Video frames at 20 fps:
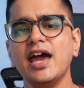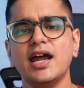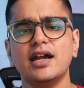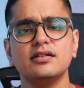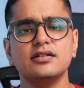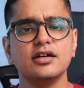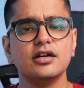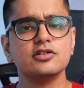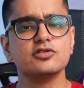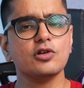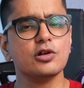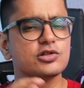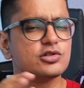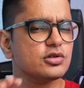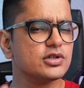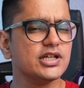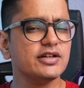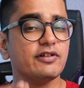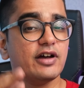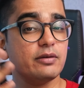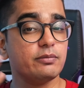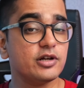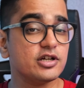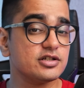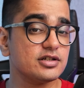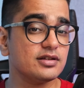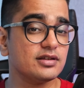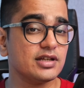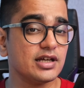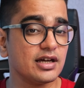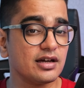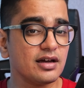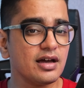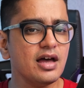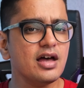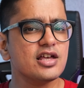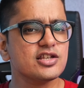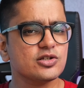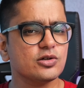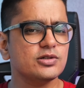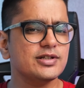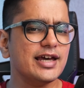and there is also the vibration thing, so the